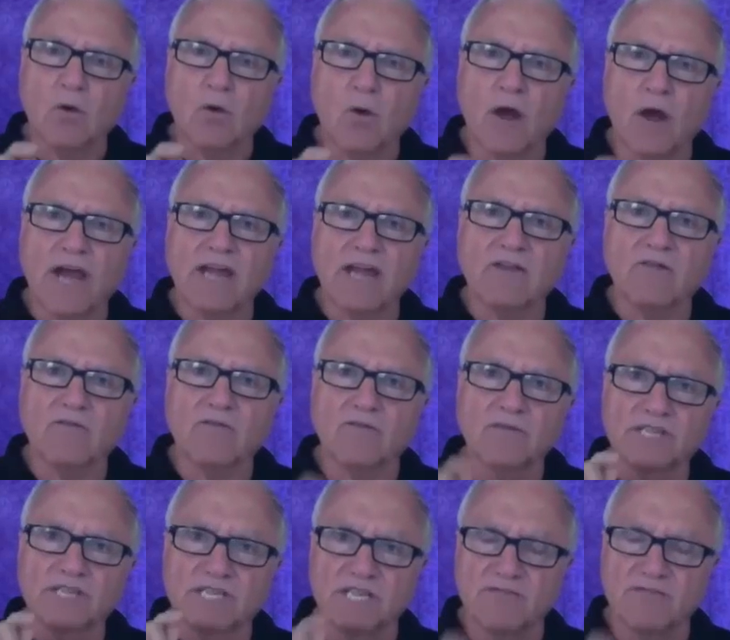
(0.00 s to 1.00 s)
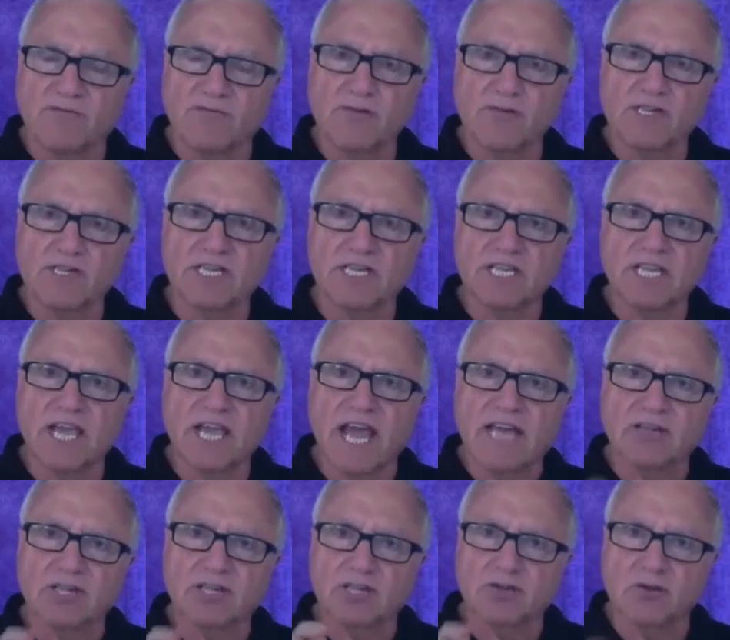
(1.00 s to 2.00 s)
quite vociferously
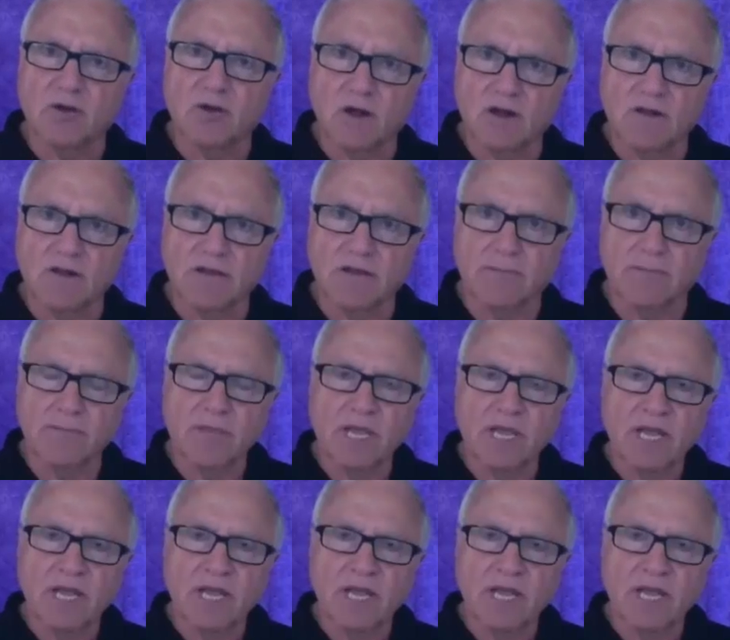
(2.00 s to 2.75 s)
and strongly.